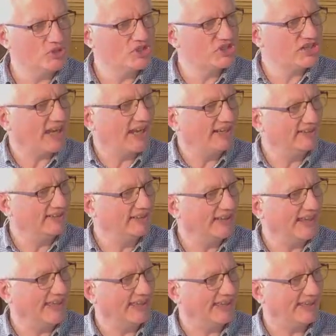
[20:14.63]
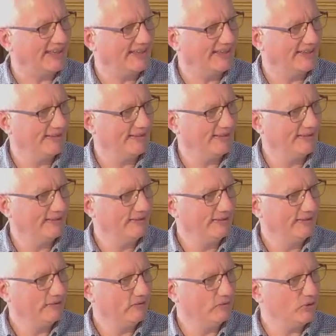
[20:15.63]
childlike.
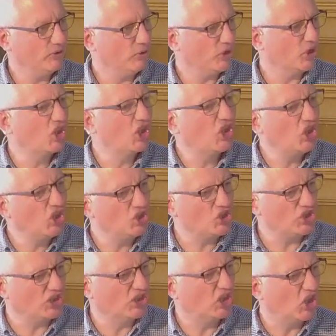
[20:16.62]
They're cute and